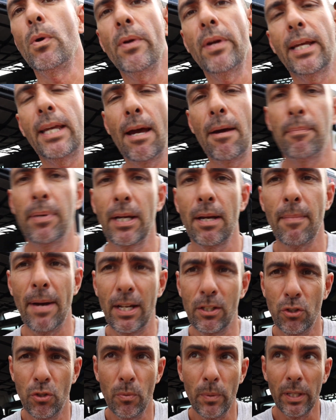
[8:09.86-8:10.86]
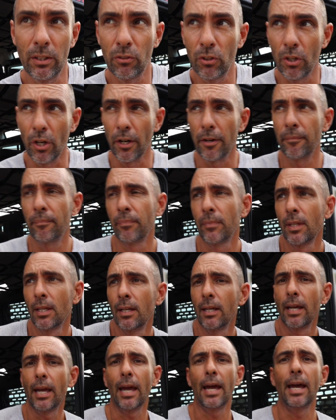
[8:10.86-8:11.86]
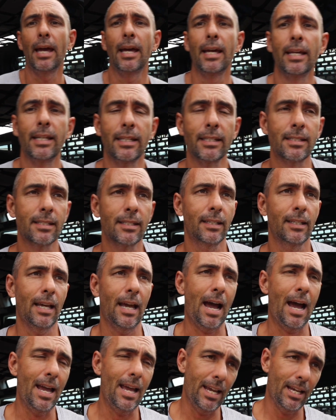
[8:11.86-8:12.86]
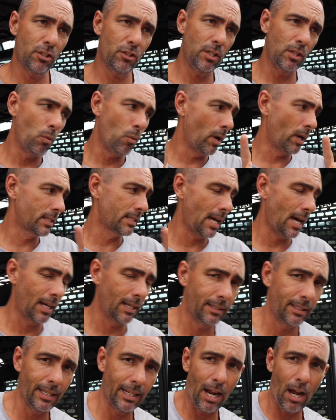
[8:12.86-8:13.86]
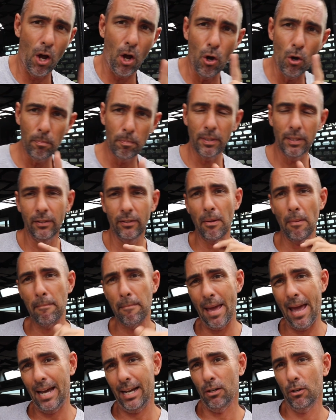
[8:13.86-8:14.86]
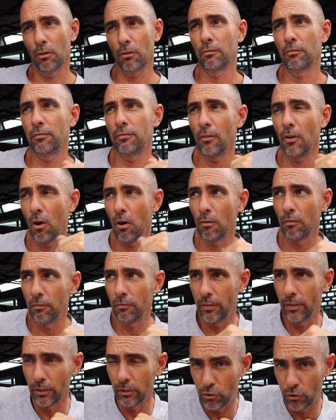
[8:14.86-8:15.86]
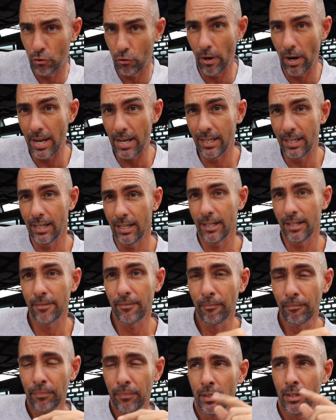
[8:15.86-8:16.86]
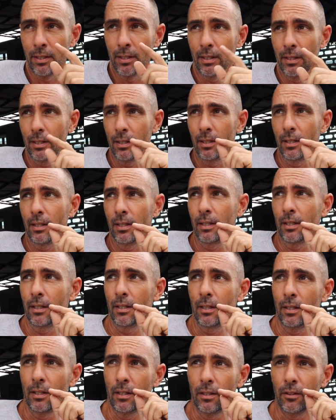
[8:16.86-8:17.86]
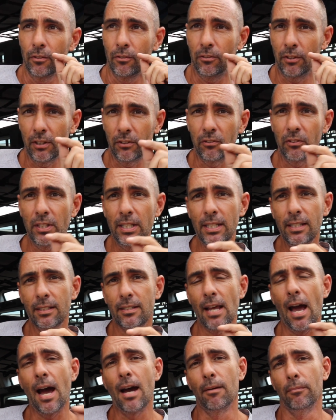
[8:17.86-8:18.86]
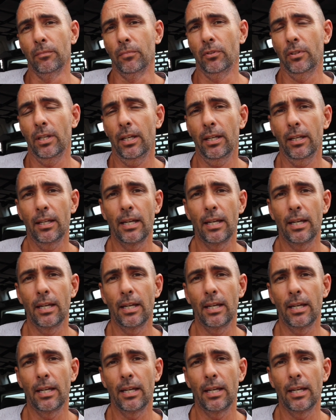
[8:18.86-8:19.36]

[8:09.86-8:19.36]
we went camping about 2 weeks ago, and I actually worked out that I opened the back of the tray here 16 times